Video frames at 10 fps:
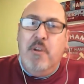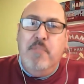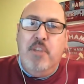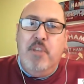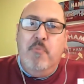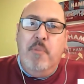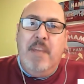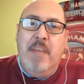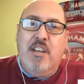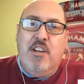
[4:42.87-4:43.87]
What
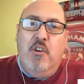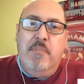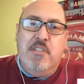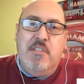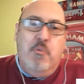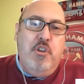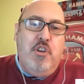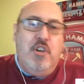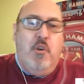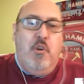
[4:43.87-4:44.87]
am I gonna call him?" He said, "Well, you're
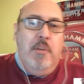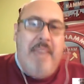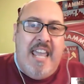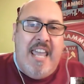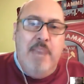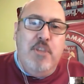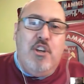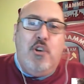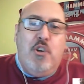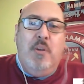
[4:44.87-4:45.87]
gonna call him Ian. You're
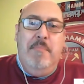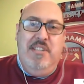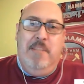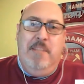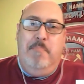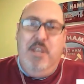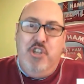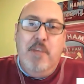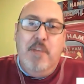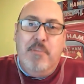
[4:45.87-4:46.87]
gonna call him Mr.
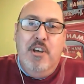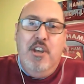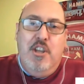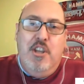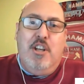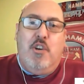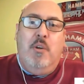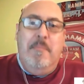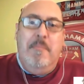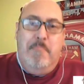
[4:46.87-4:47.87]
Bishop. You're gonna
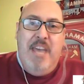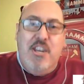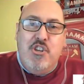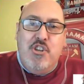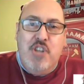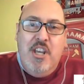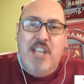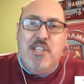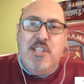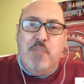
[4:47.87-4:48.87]
call him Bish."
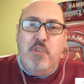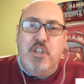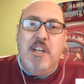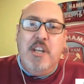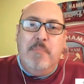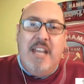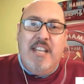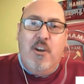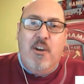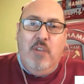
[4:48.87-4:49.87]
He says, "What are you gonna
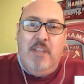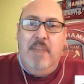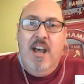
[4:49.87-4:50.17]
bloody call him?"